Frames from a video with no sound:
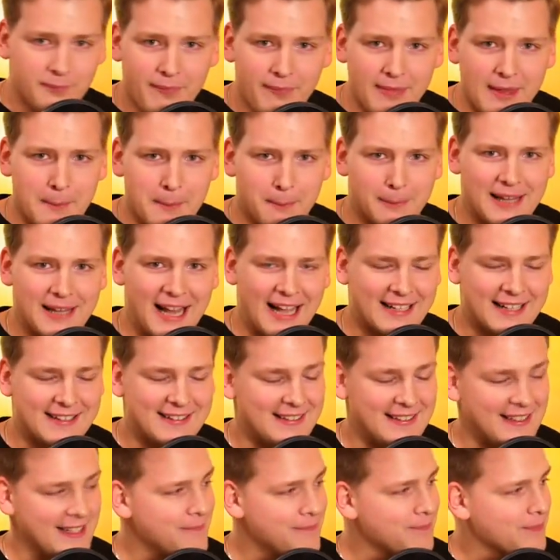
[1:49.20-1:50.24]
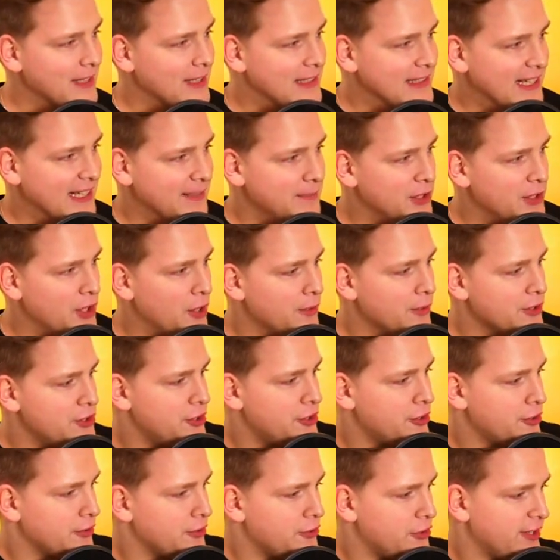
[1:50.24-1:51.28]
Black tea, let me know what
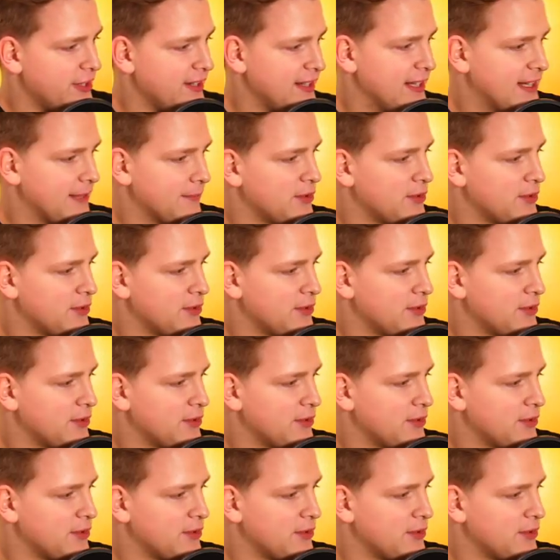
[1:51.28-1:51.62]
you're drinking.